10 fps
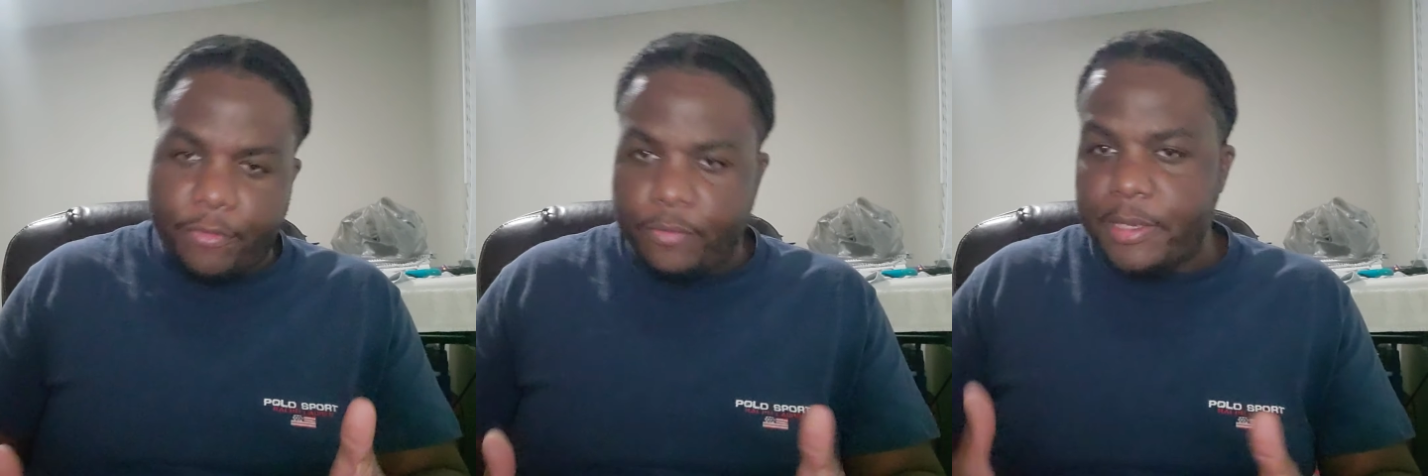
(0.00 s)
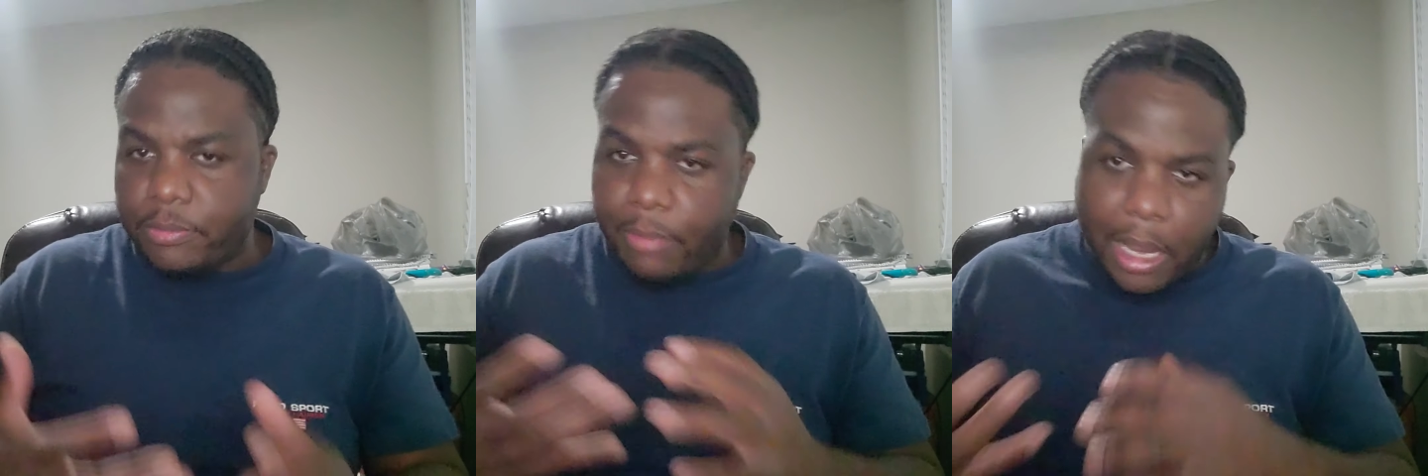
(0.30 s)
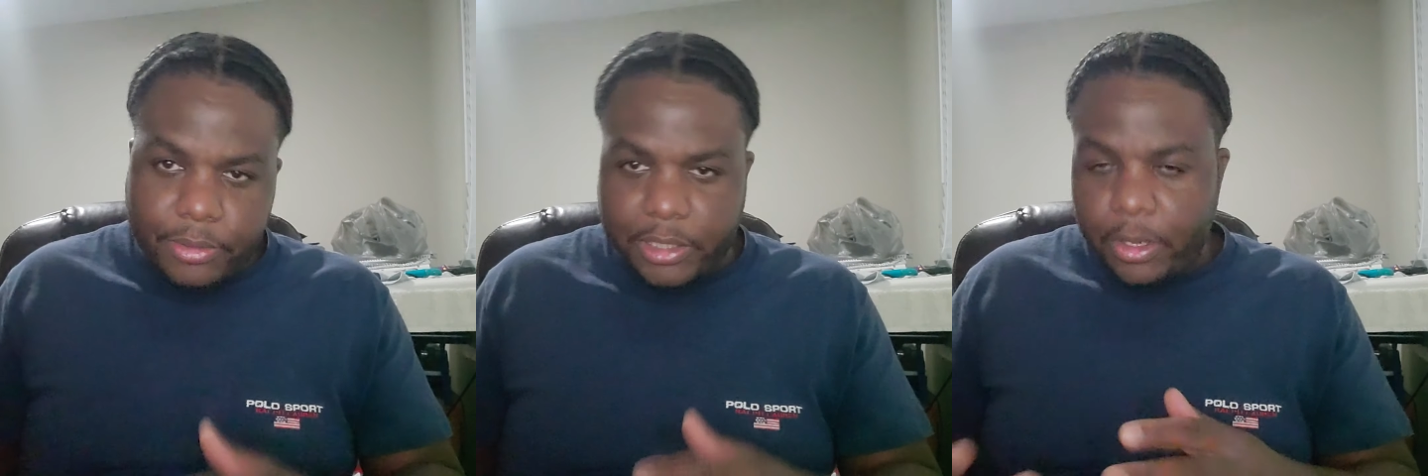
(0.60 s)
from his
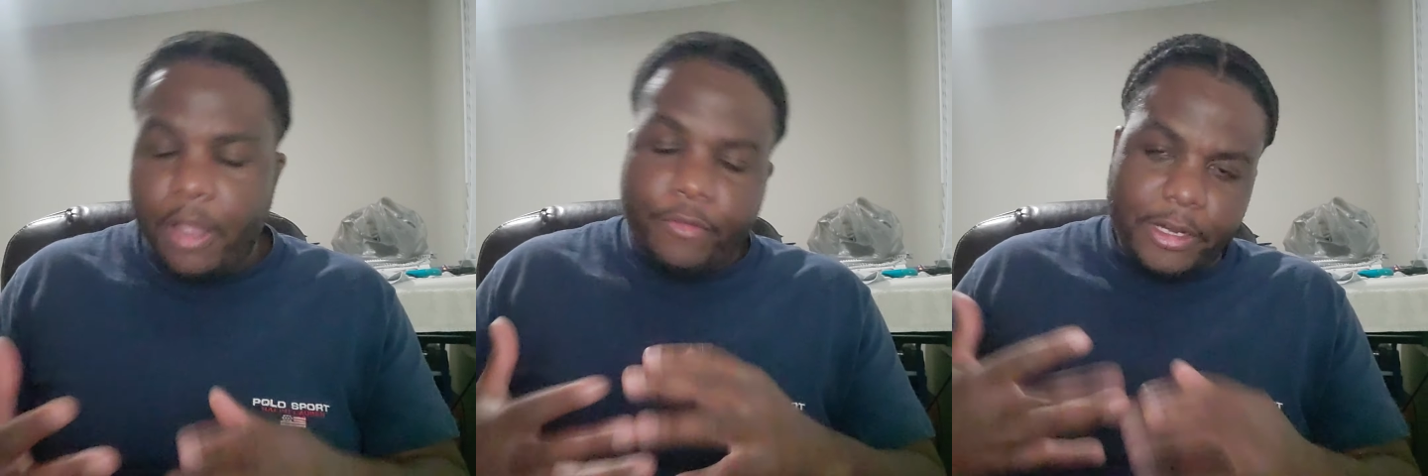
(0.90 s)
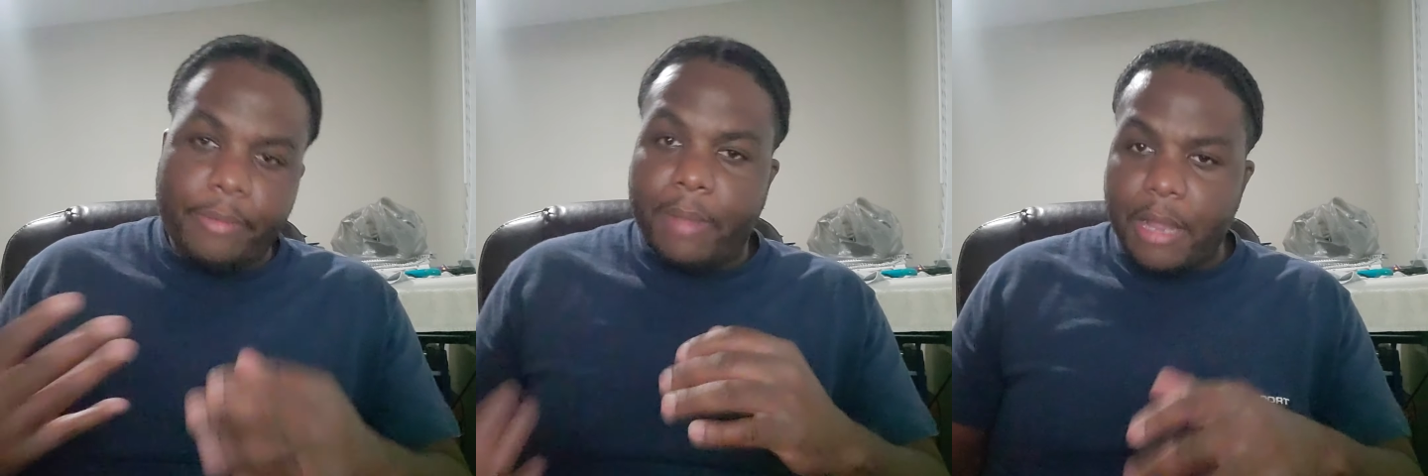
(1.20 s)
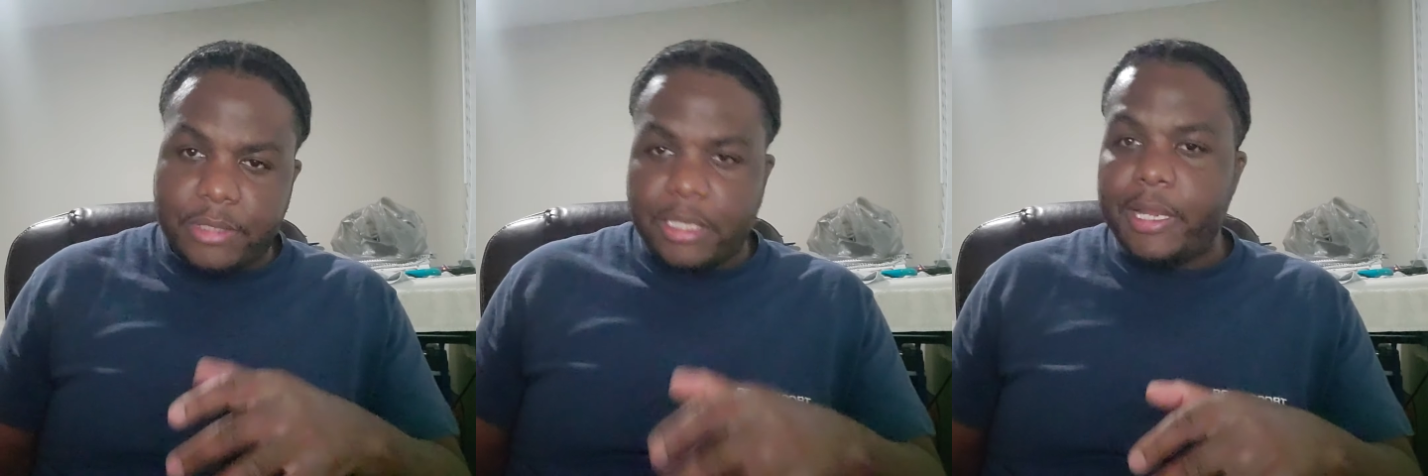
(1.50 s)
mom's, from their
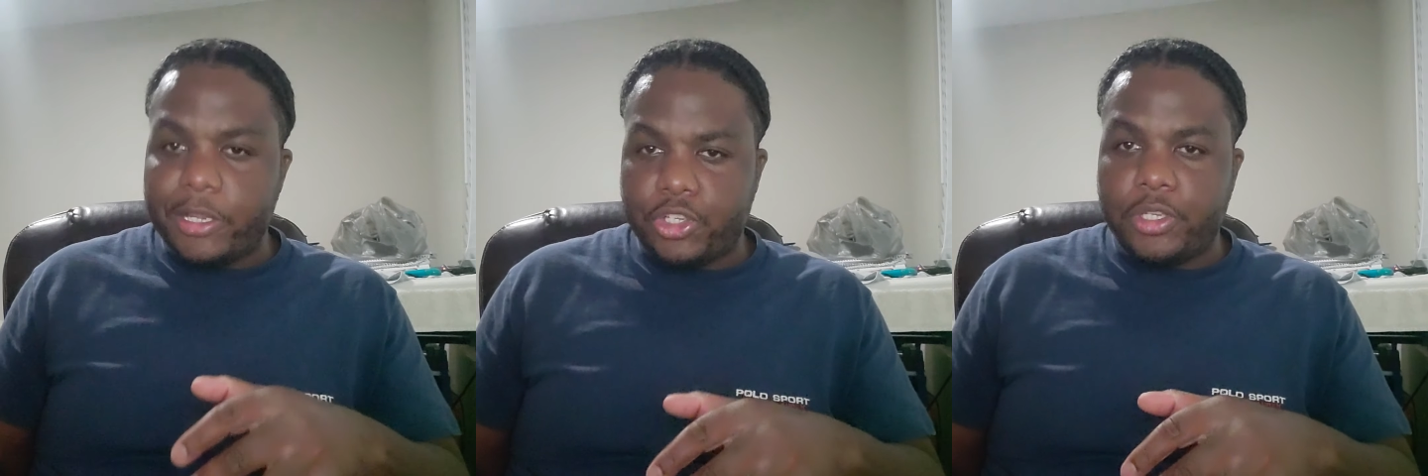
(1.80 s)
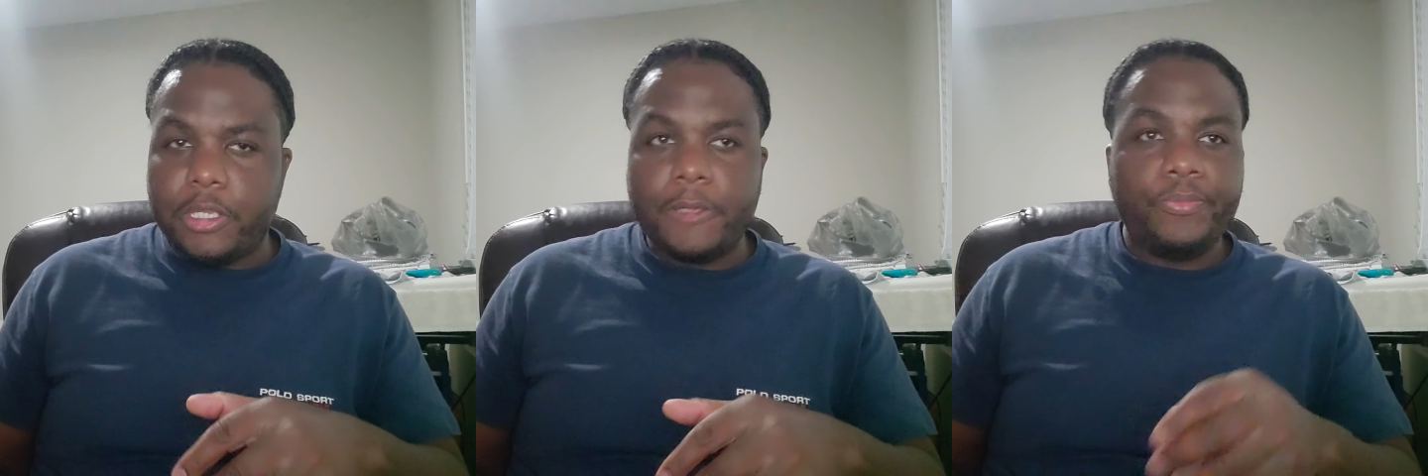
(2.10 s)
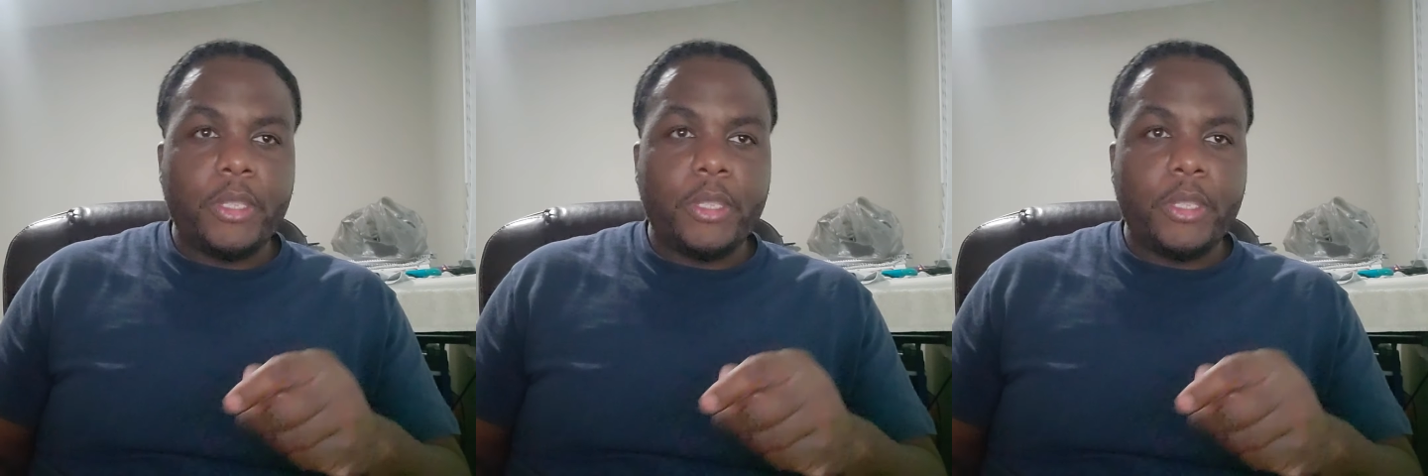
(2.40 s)
mom's collection,